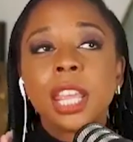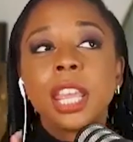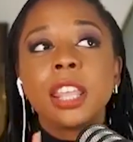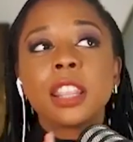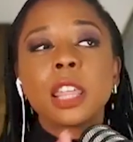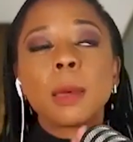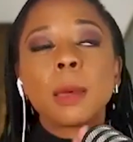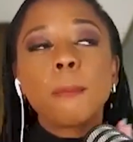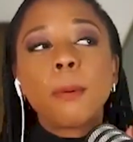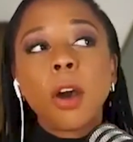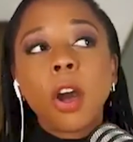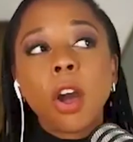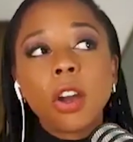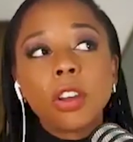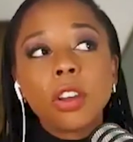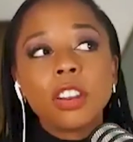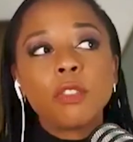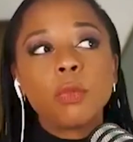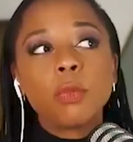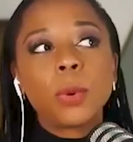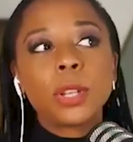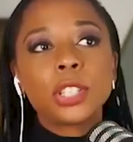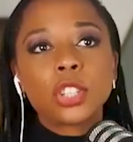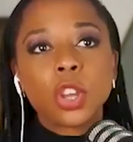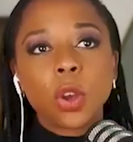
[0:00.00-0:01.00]
The part of
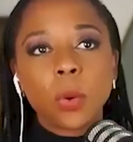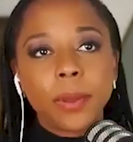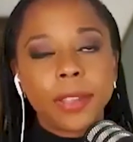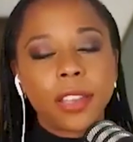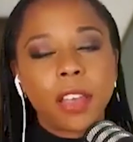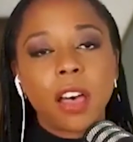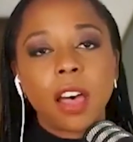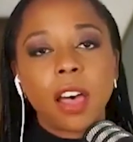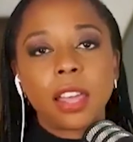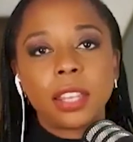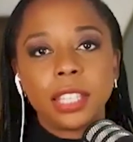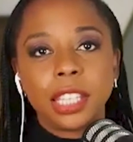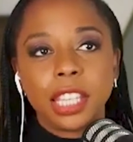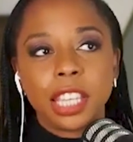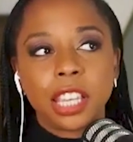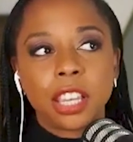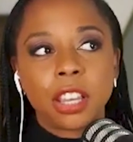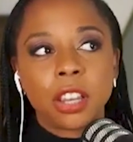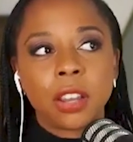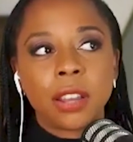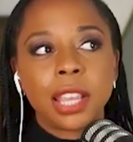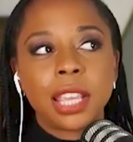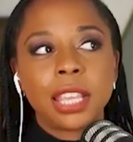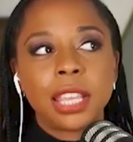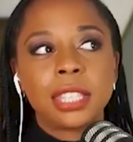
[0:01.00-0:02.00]
what's going on
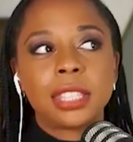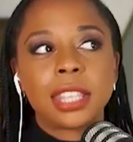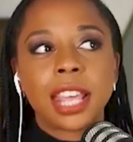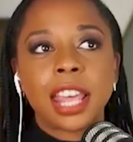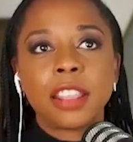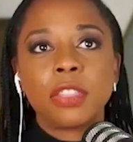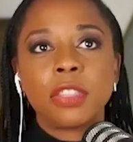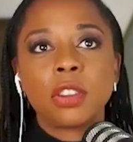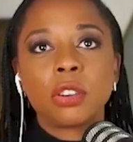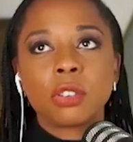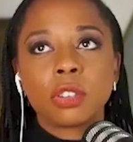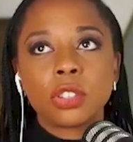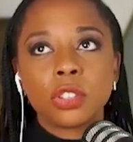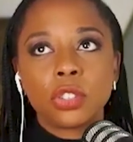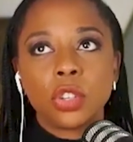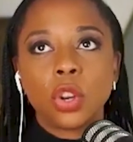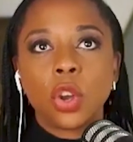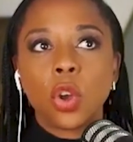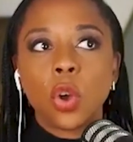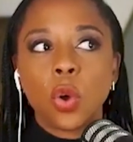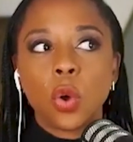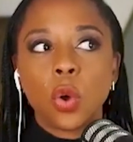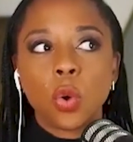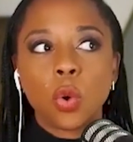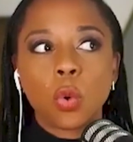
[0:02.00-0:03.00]
here is that there is
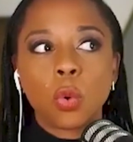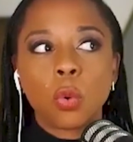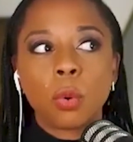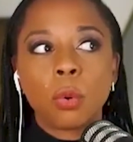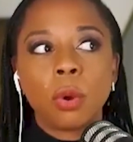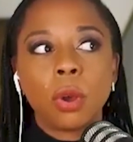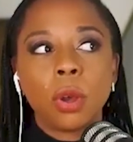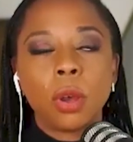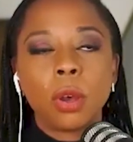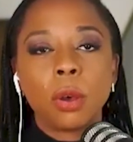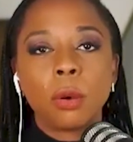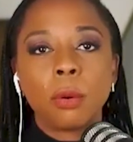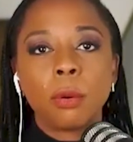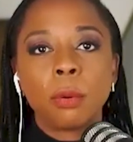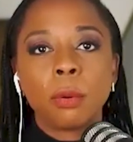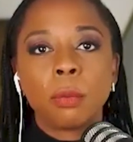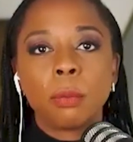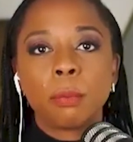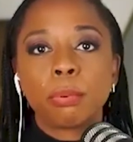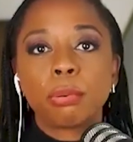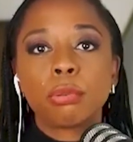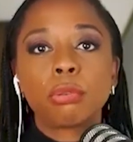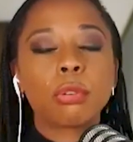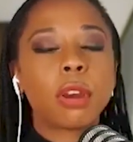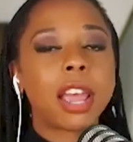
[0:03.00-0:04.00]
no
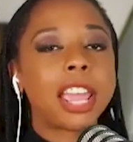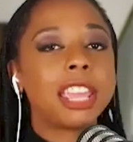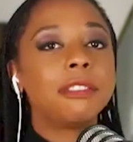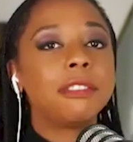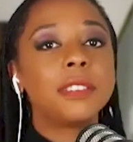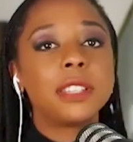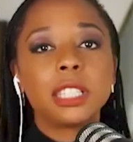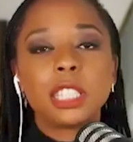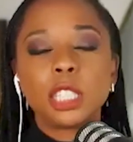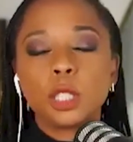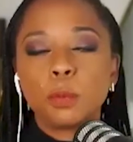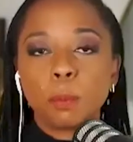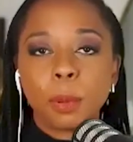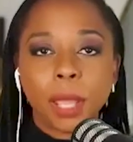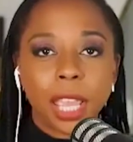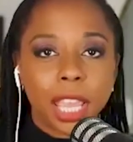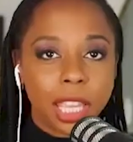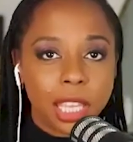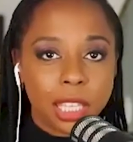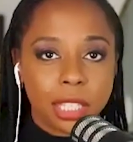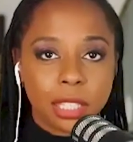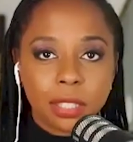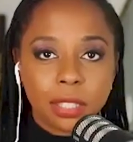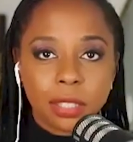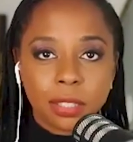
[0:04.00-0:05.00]
private
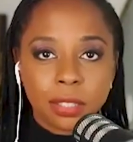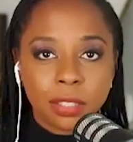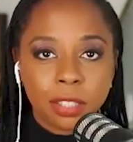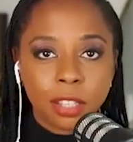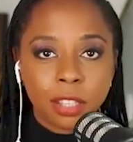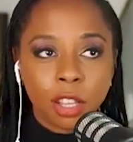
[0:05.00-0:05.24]
space